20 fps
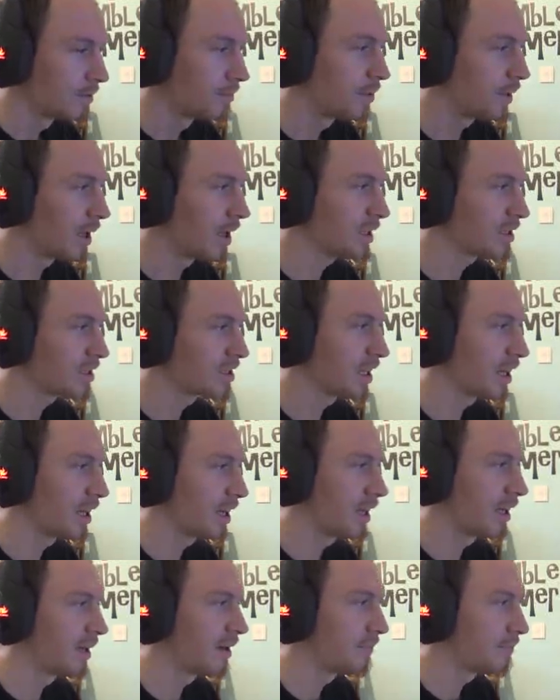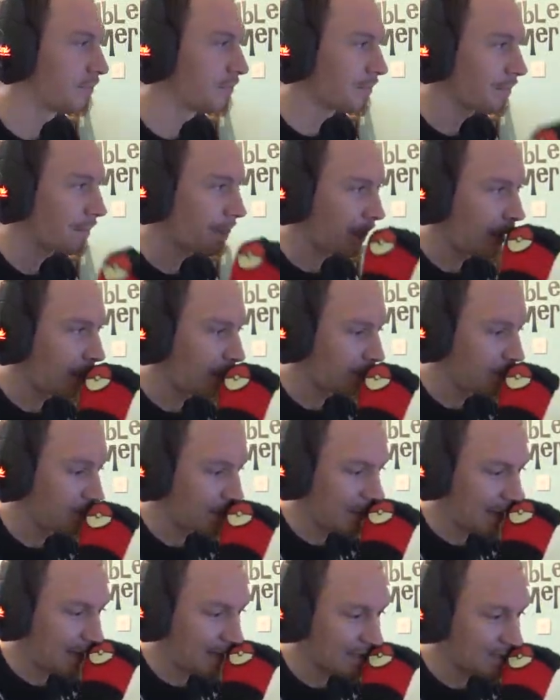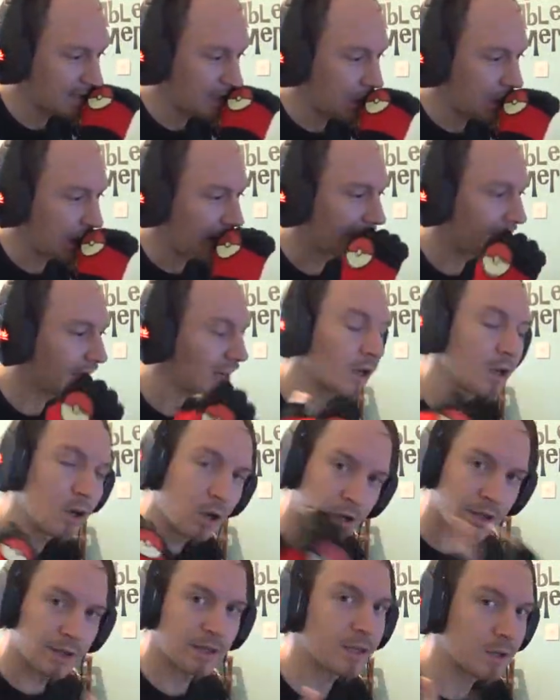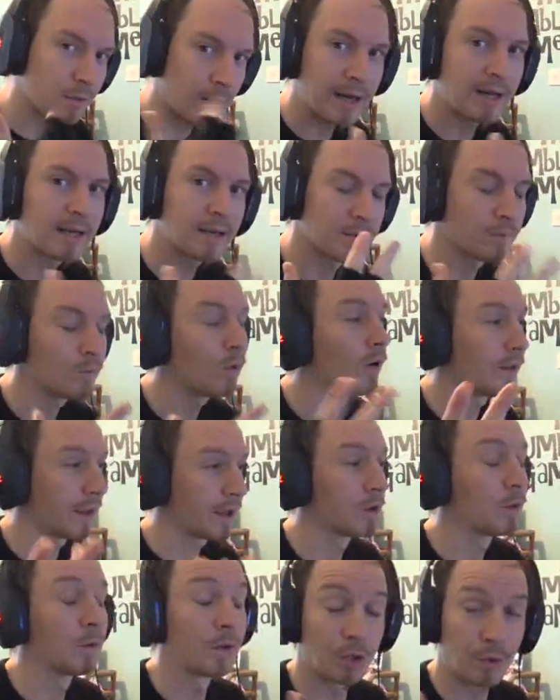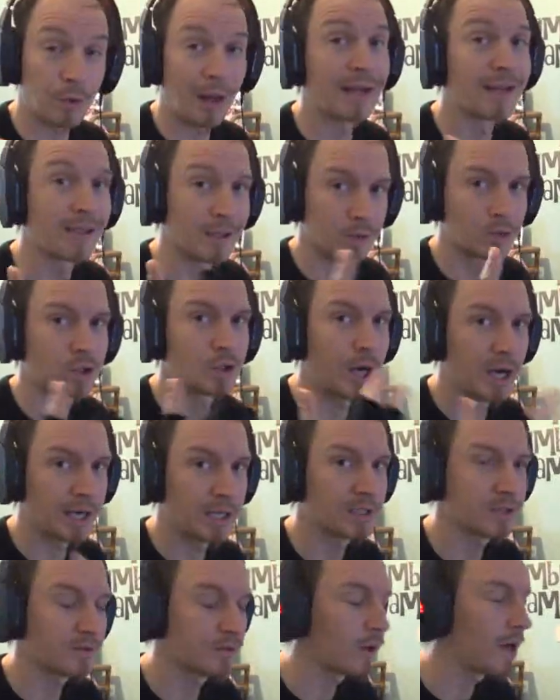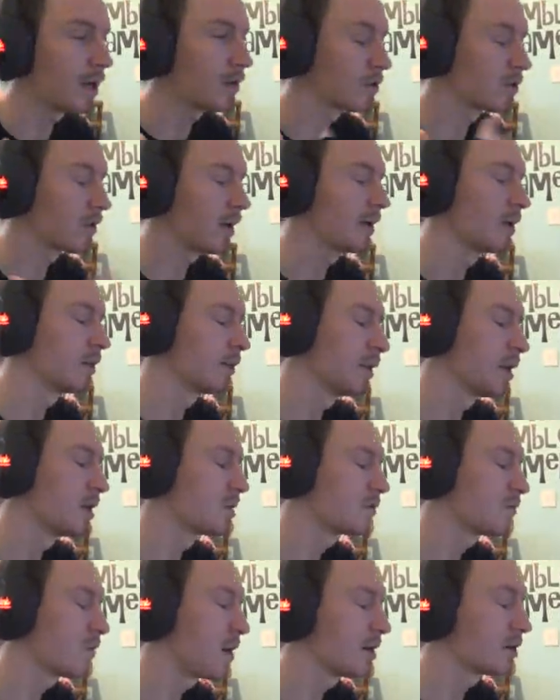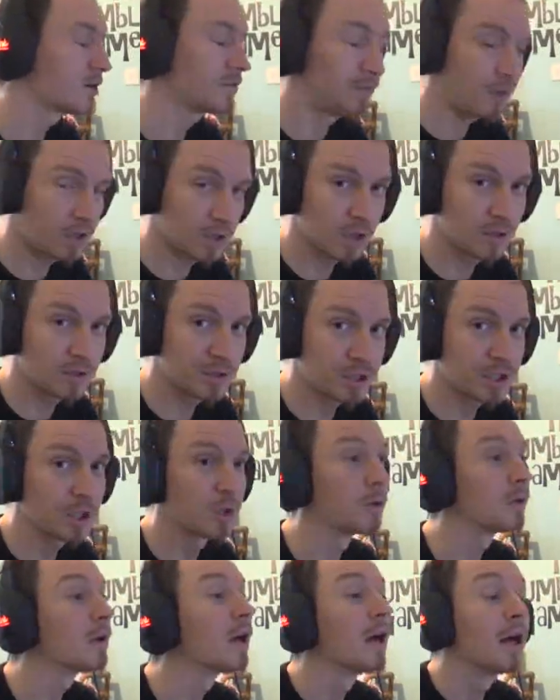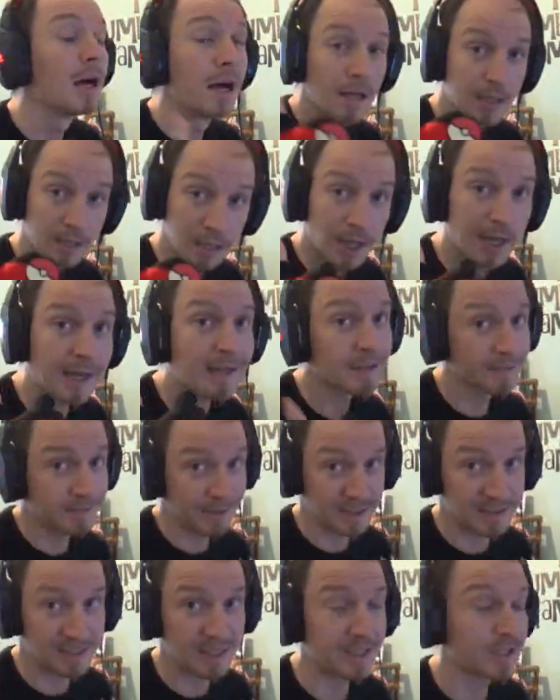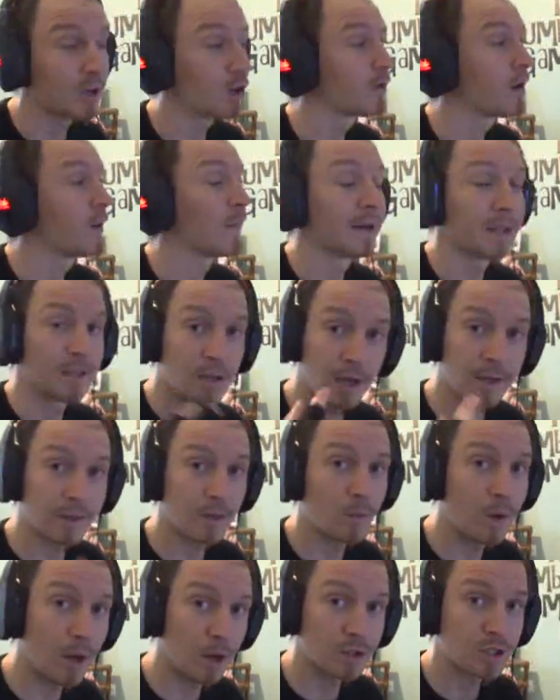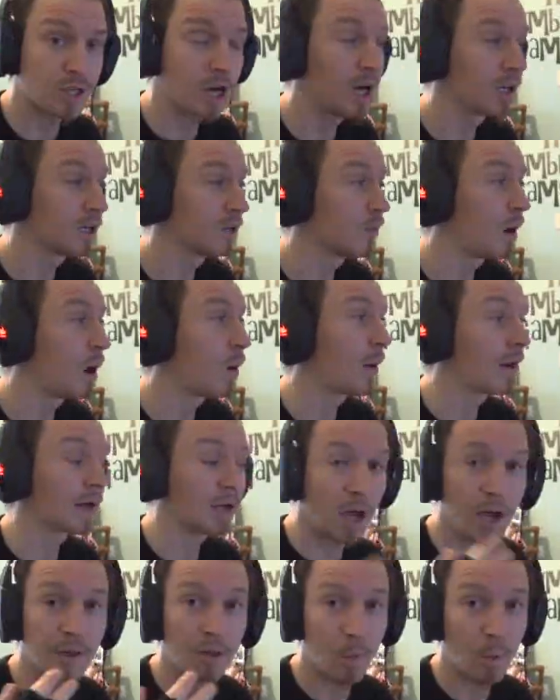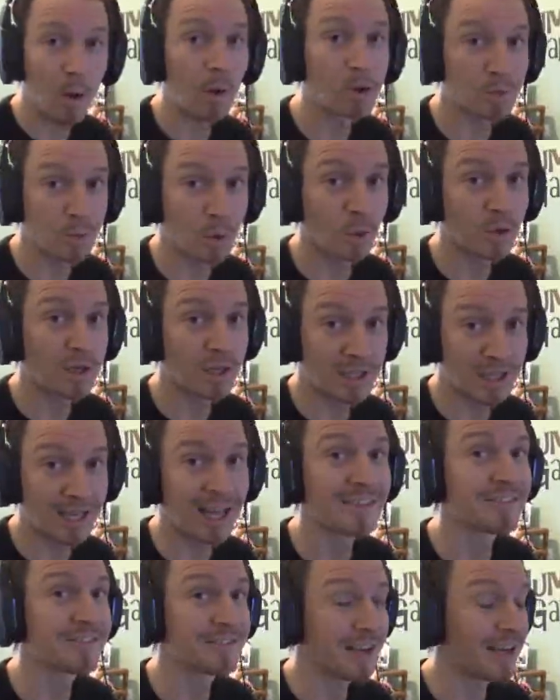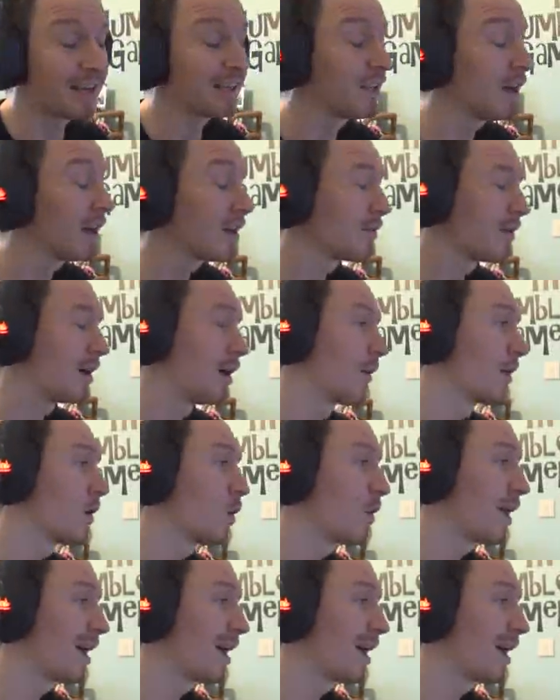But yeah, and then a lot of the what they call the great little trains of Wales, the great little lines of Wales, followed suit, like the Ffestiniog Railway, like the Welsh Highland Railway, like the Welsh Pool and Llanfair Light Railway, all